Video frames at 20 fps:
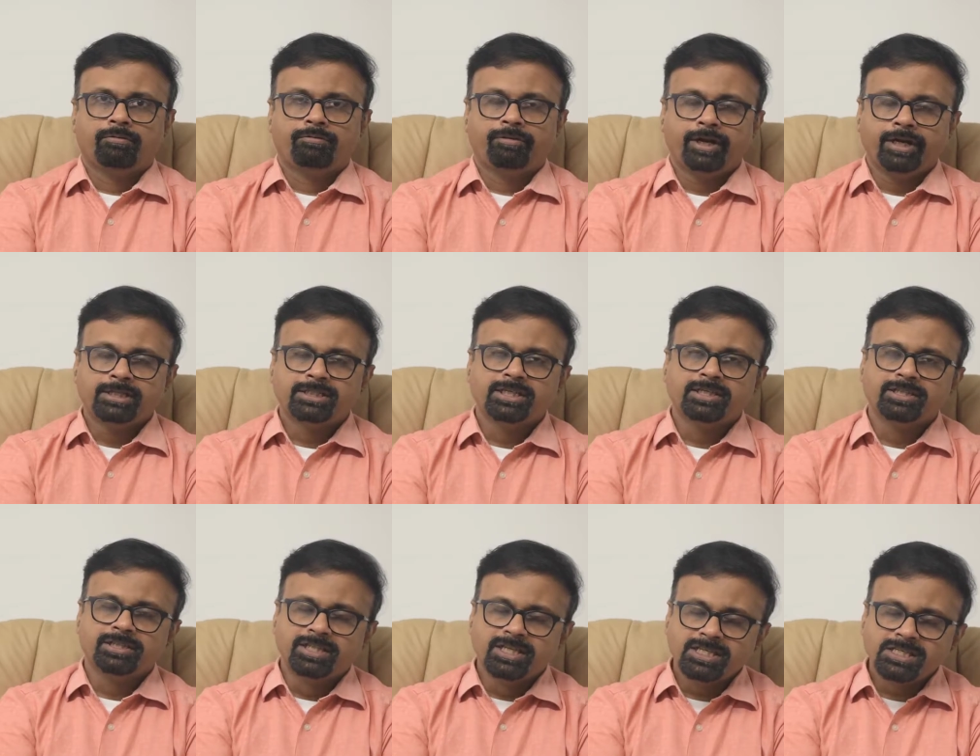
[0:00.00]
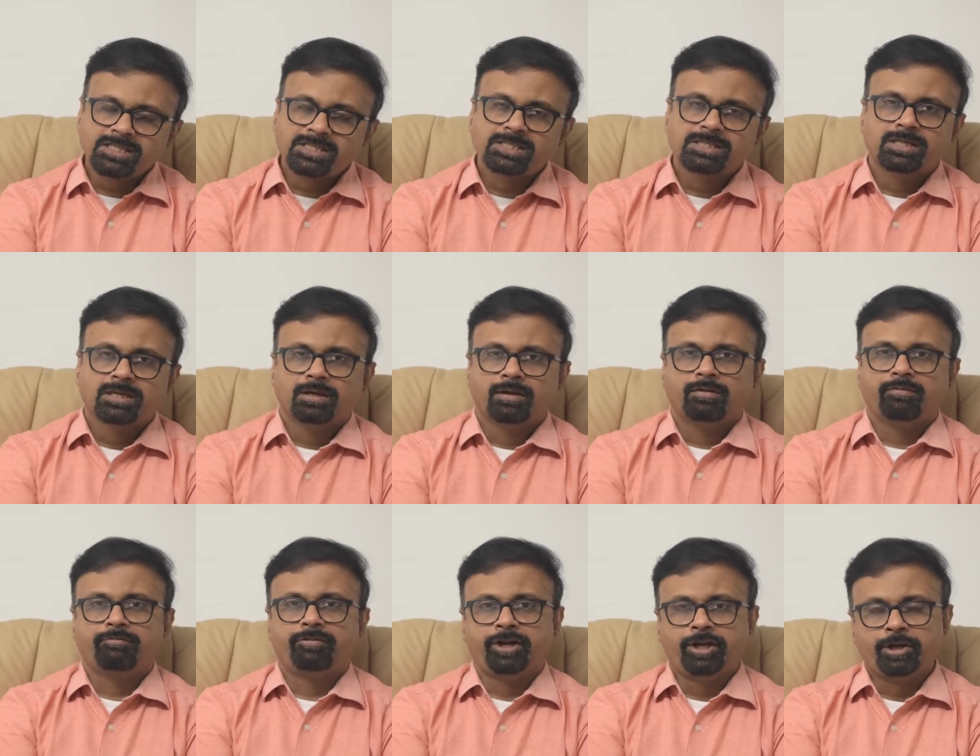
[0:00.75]
Friends, in this
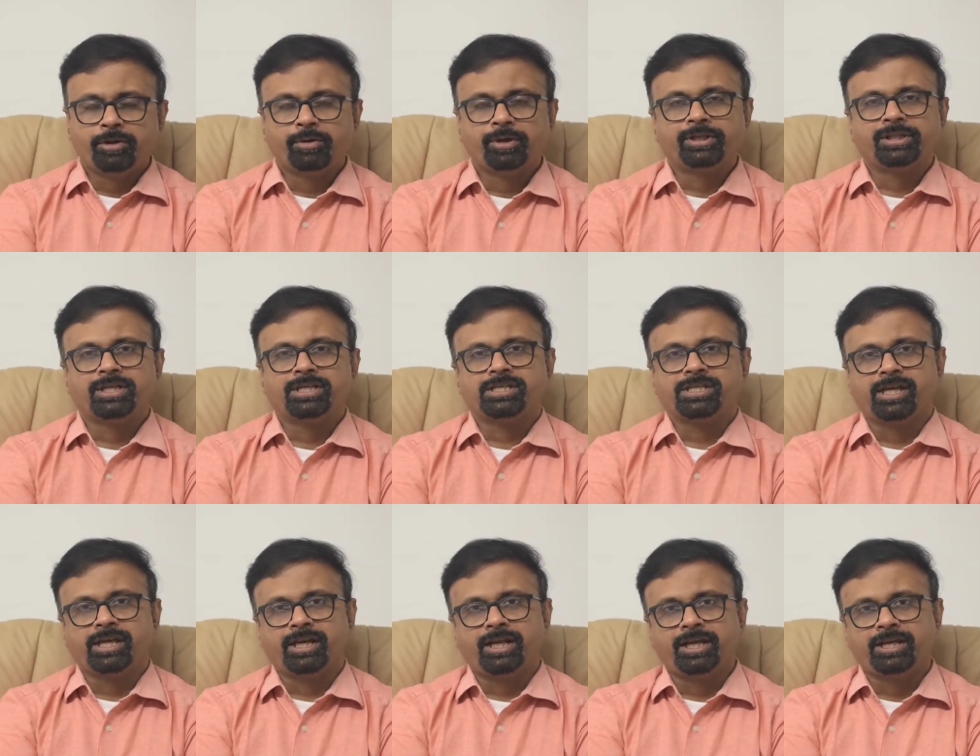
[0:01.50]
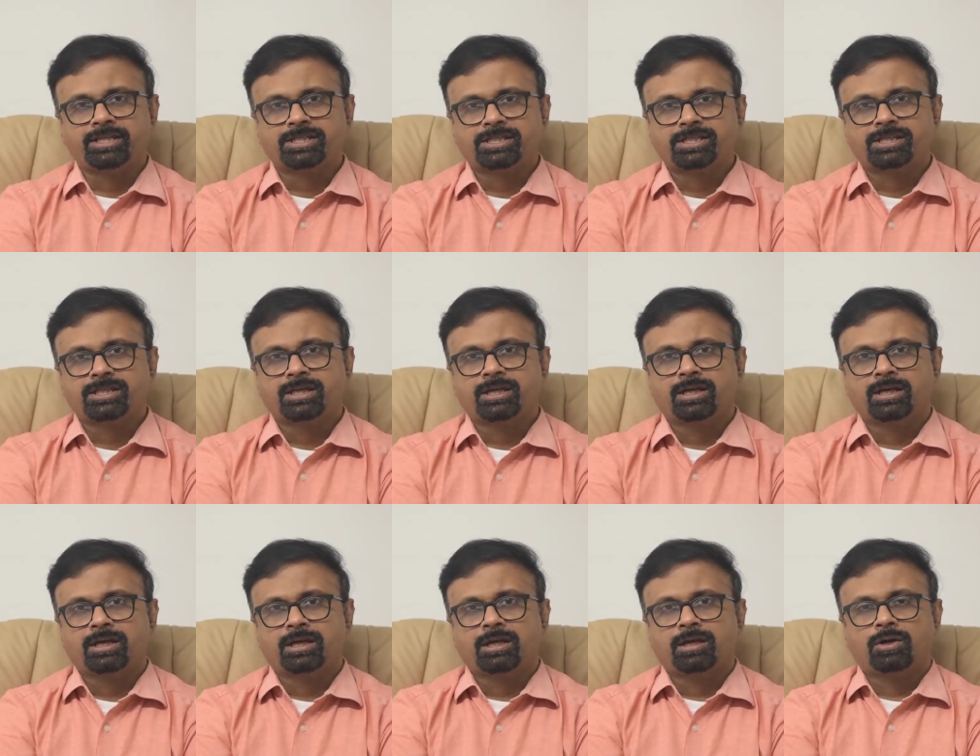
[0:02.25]
video in the series
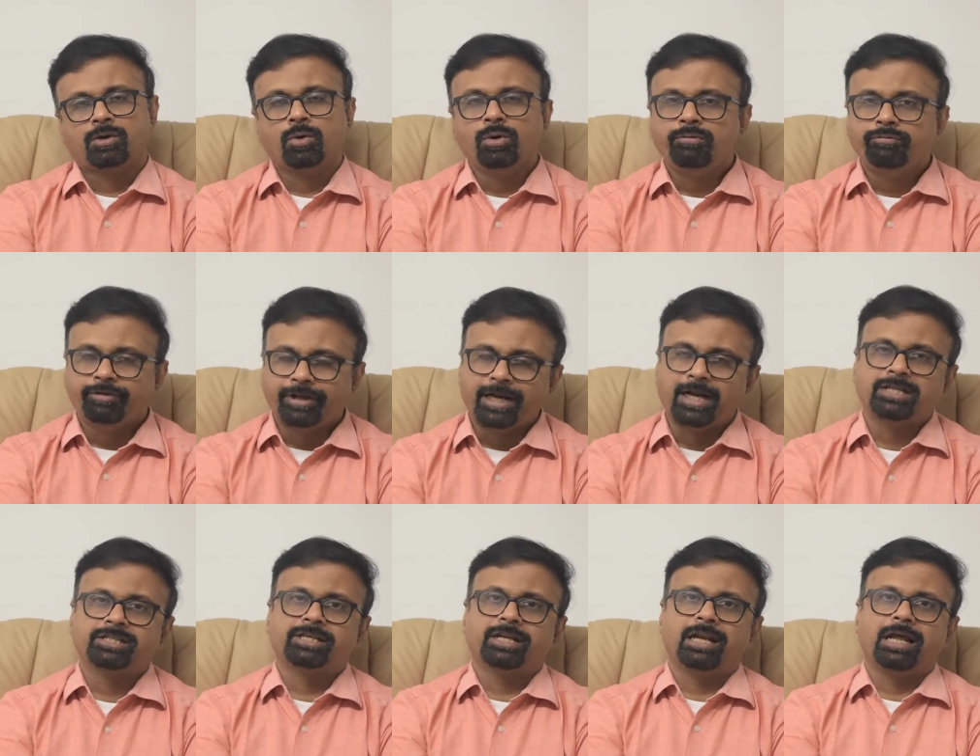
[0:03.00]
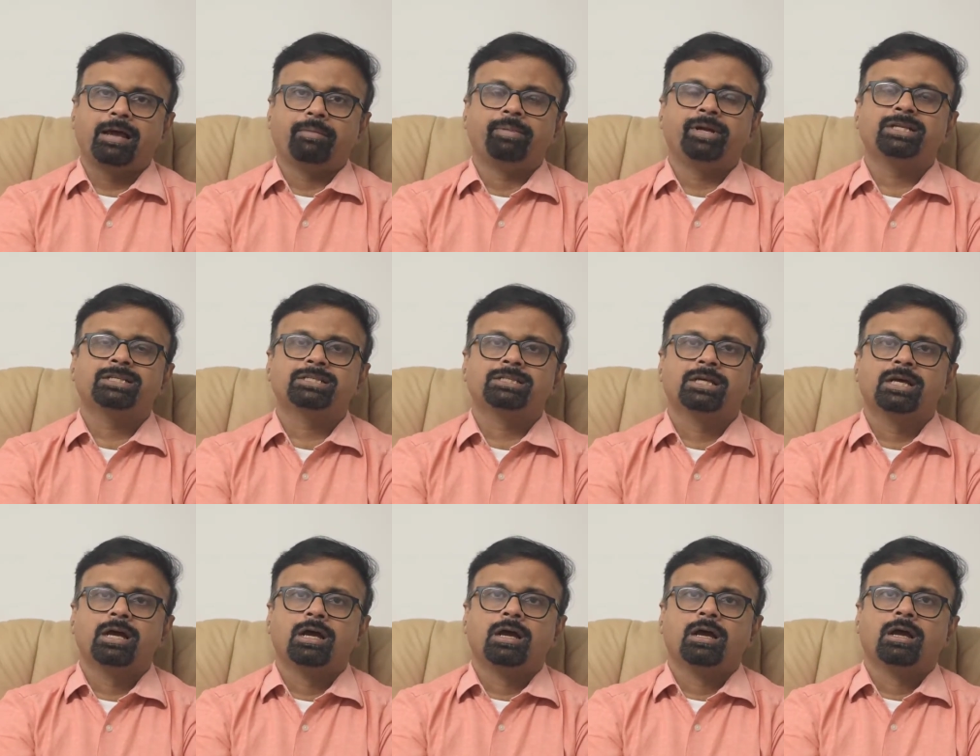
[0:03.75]
Good Financial Habits,
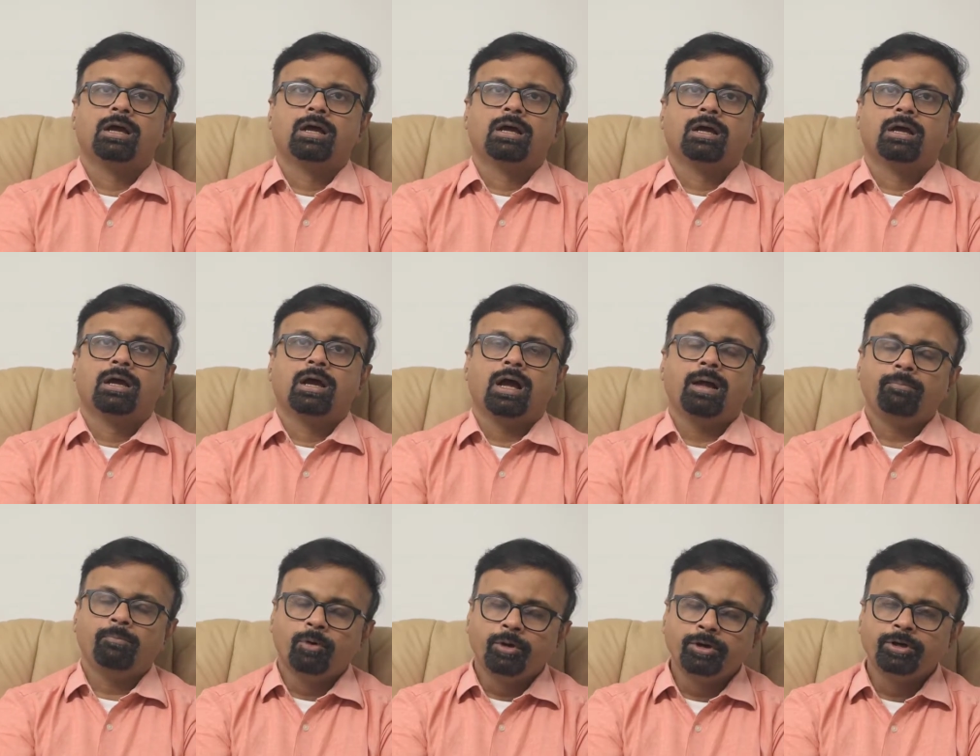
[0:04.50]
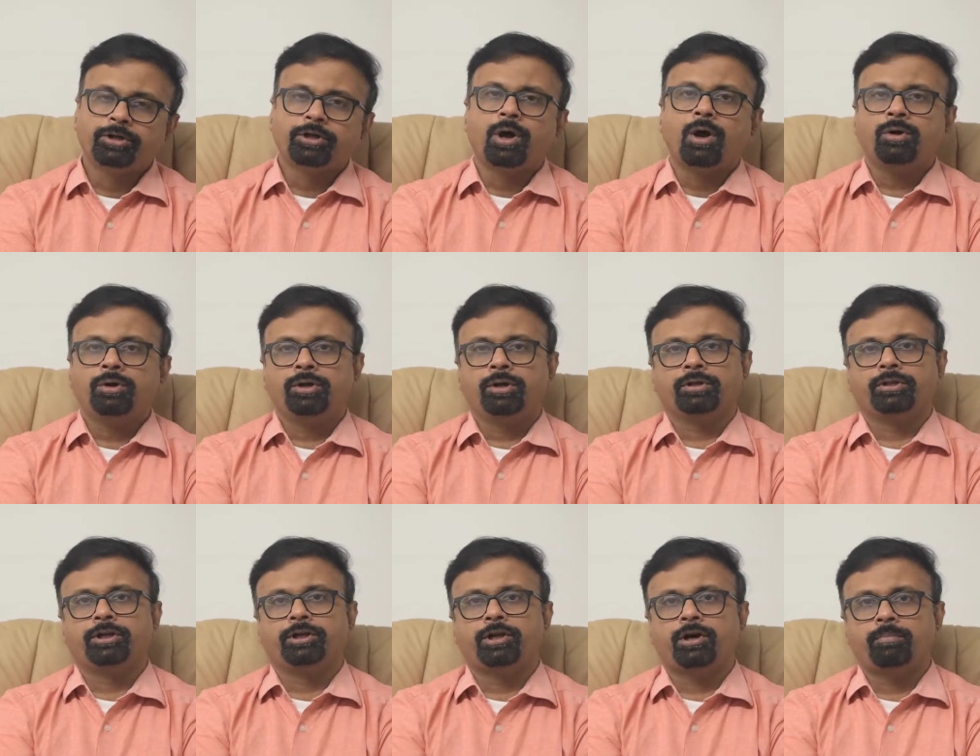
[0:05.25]
I'm going to talk to you on
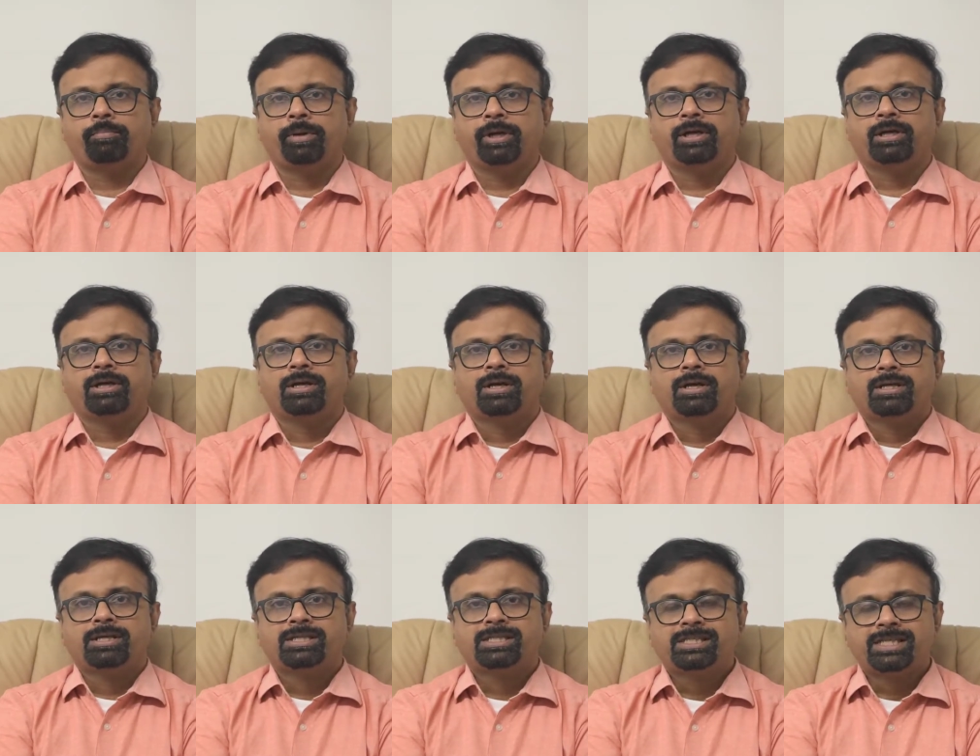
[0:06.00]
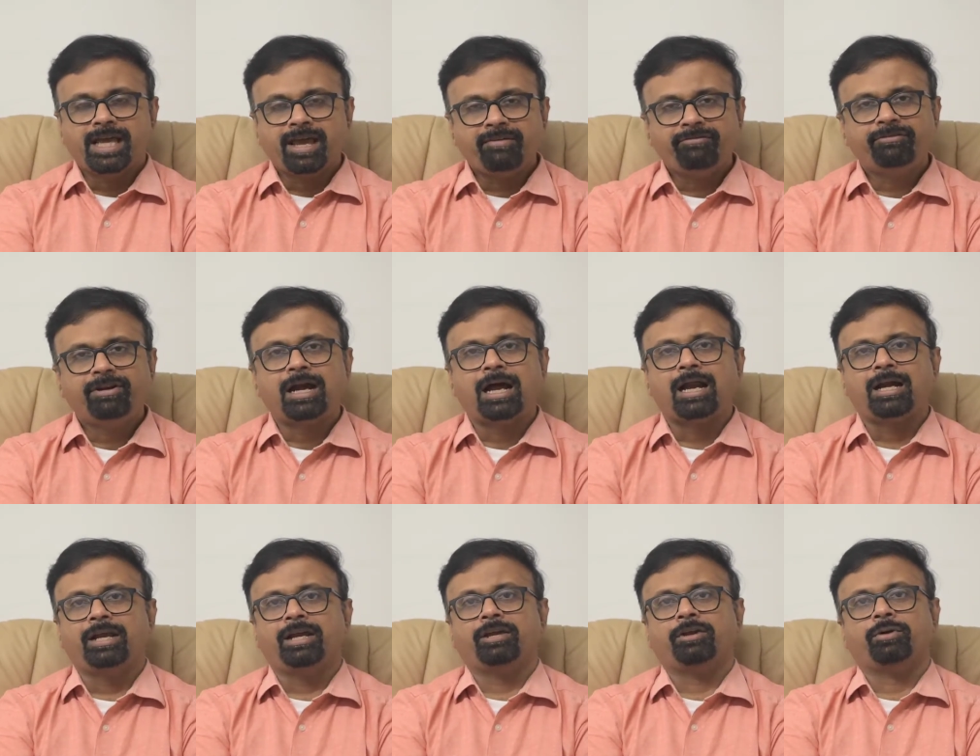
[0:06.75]
the topic
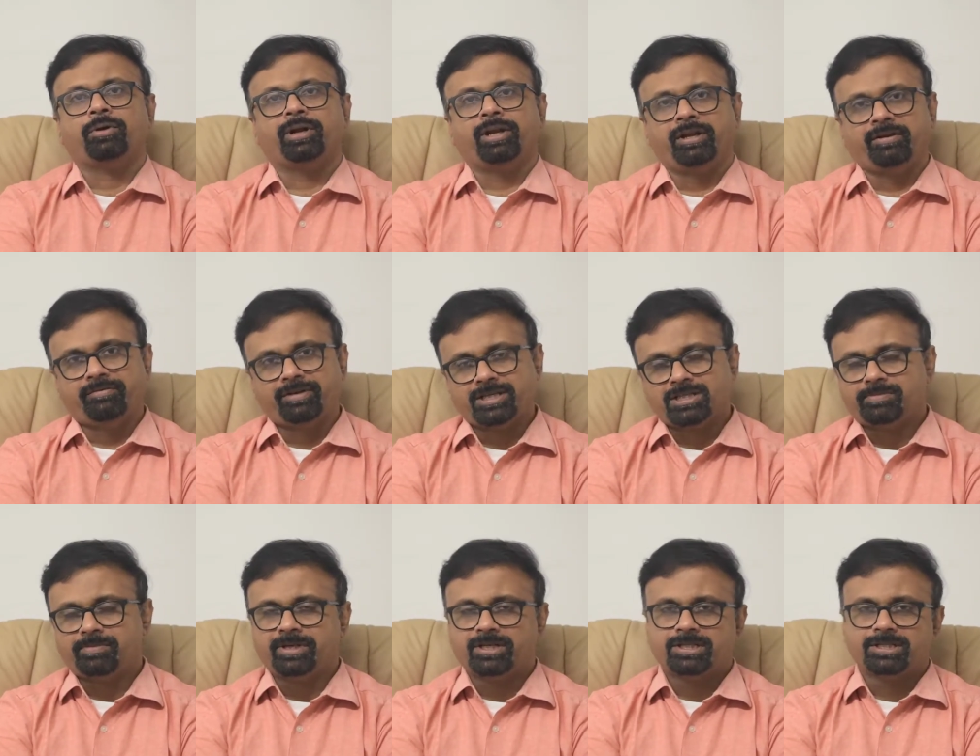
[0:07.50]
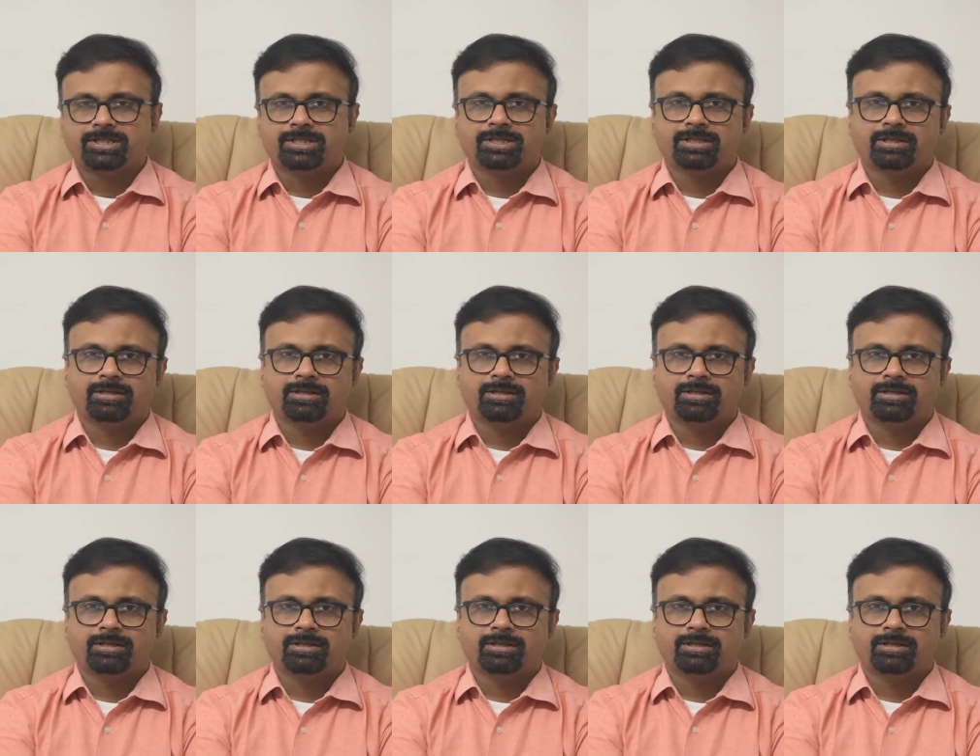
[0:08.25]
safeguarding your investments.